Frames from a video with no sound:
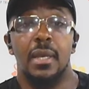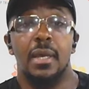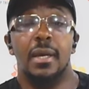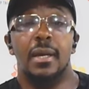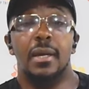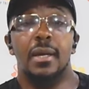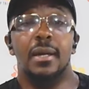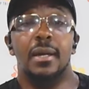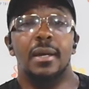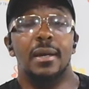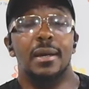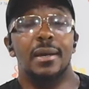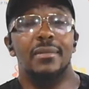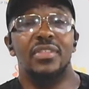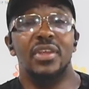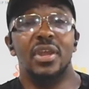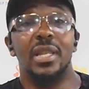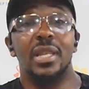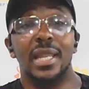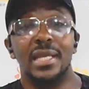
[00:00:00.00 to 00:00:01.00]
Uh,
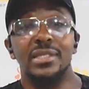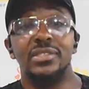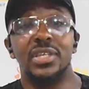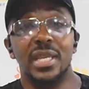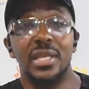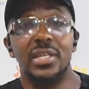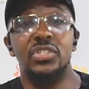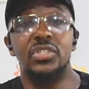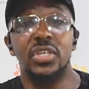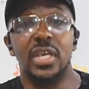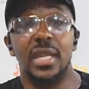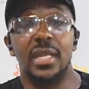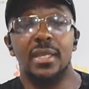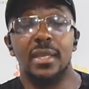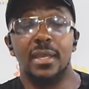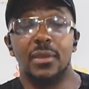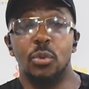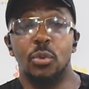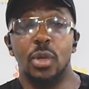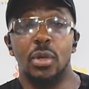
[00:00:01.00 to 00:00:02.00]
they're less energetic.
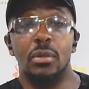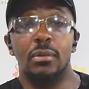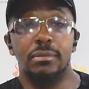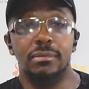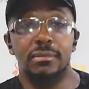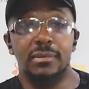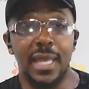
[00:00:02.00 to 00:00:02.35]
Well,